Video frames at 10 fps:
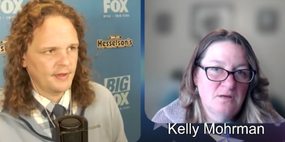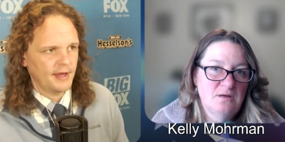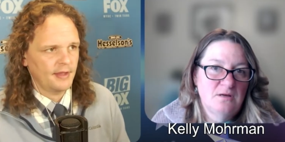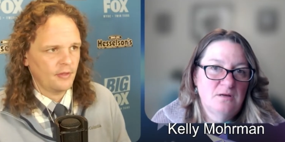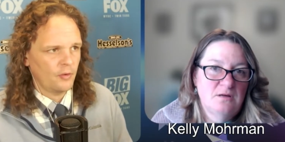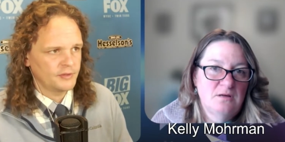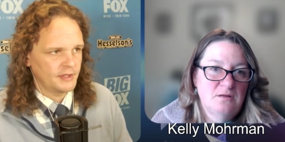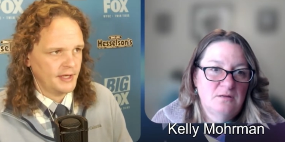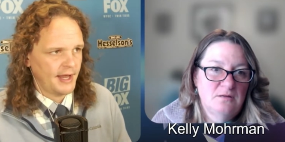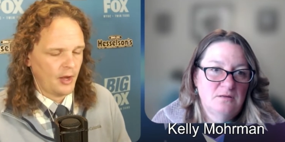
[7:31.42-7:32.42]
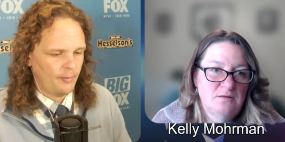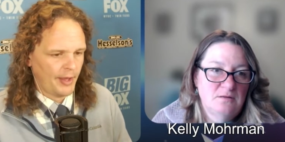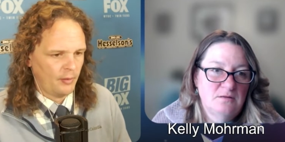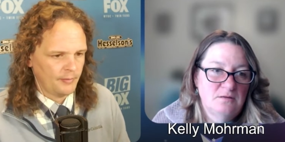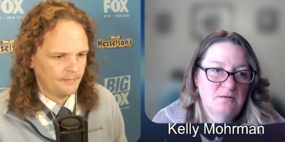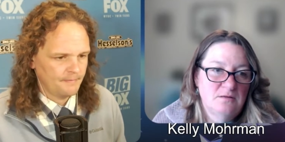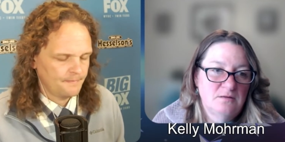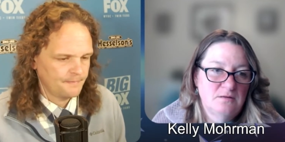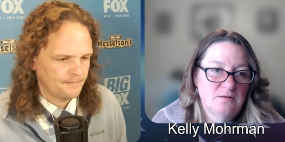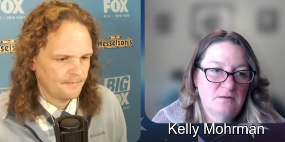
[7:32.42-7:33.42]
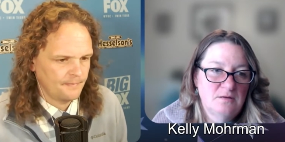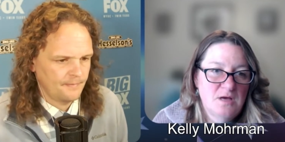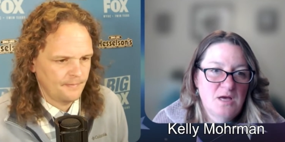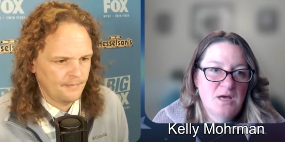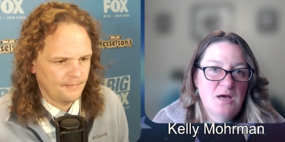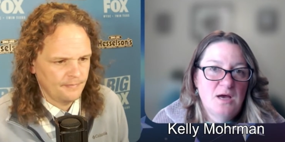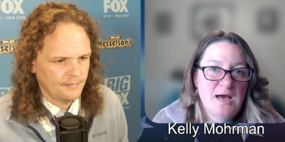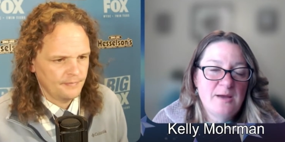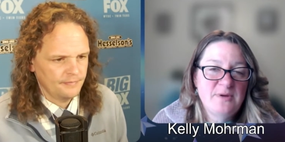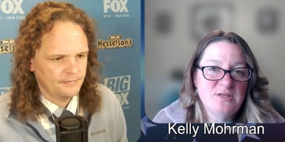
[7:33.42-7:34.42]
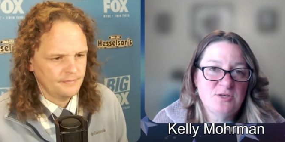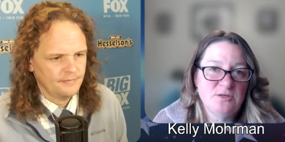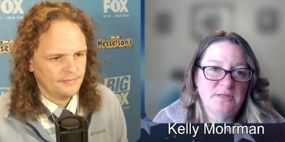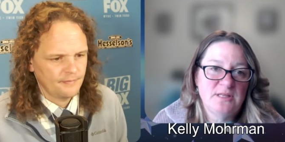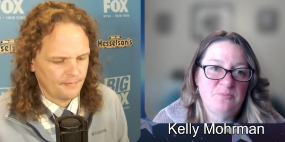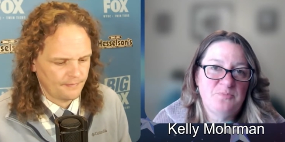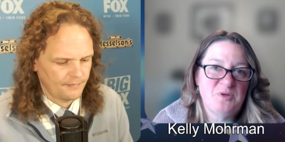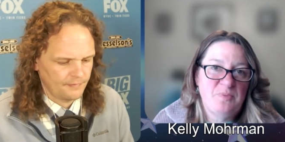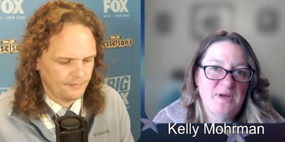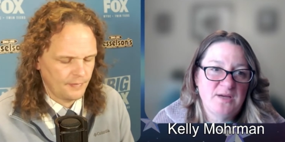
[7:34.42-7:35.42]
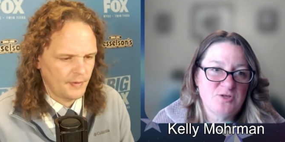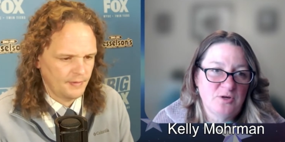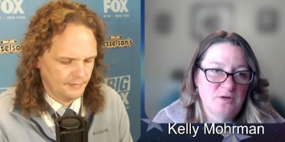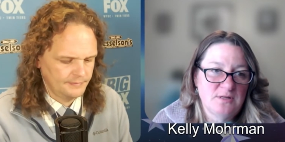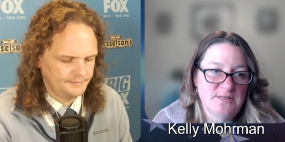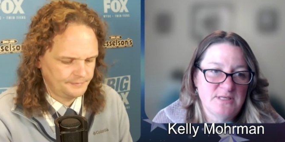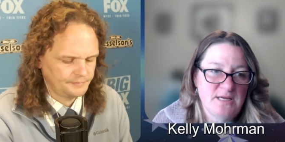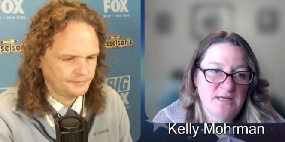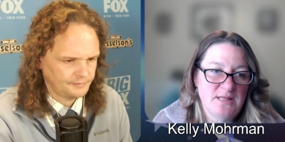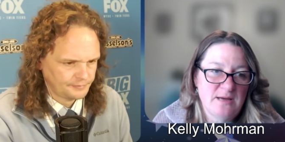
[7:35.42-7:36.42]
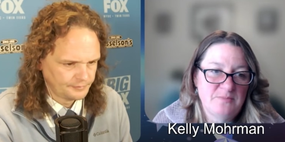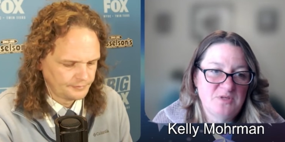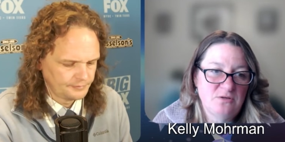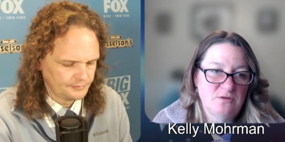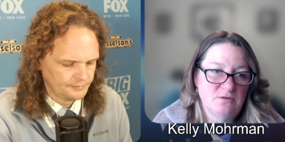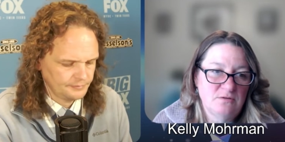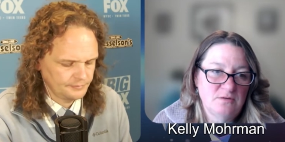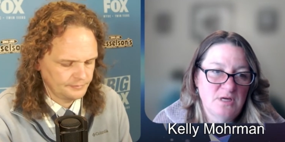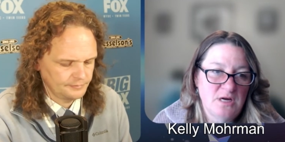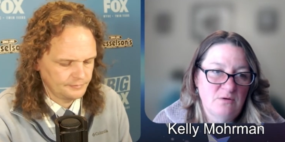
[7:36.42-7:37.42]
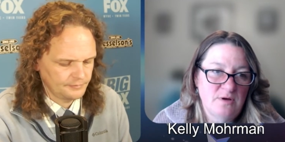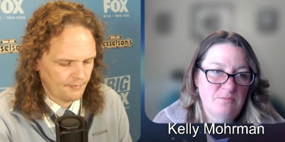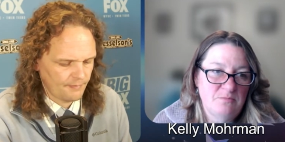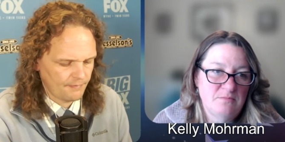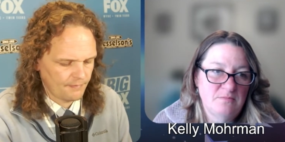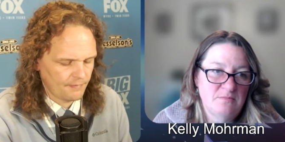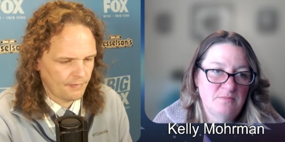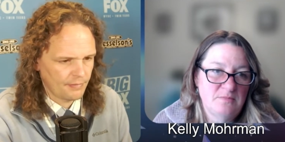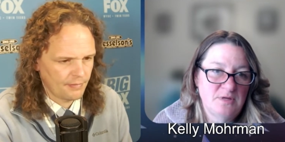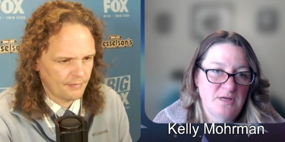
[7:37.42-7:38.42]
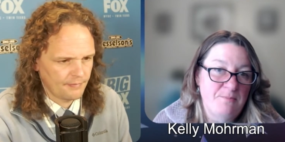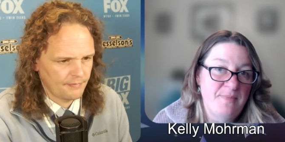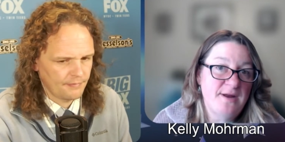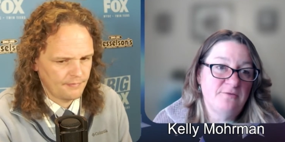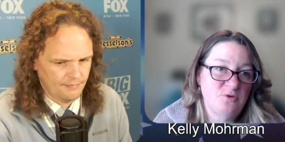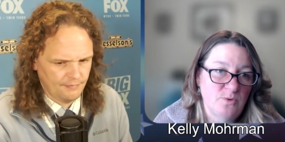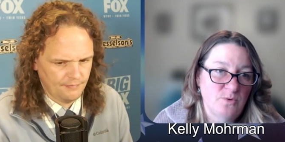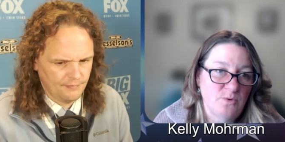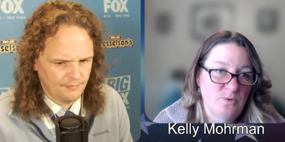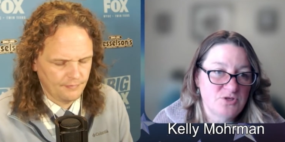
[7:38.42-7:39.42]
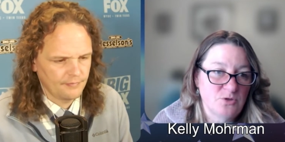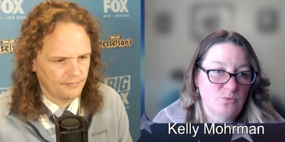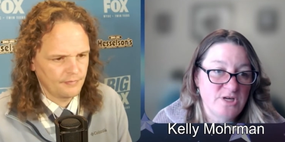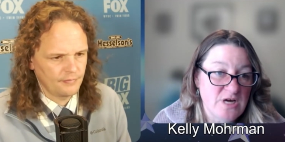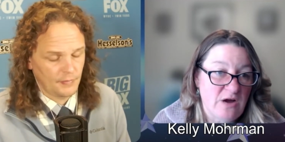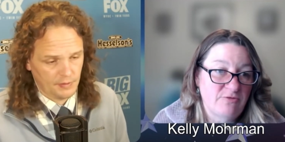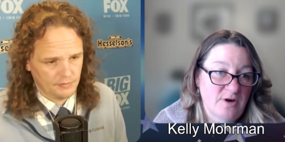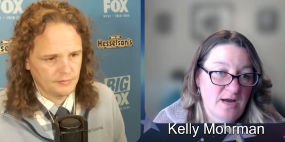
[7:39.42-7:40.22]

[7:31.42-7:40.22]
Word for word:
Speaker 1: getting those that need help, help?
Speaker 2: I mean, certainly the, the biggest hurdle is getting them to, you know, ad, admit, if you will, or to reach out for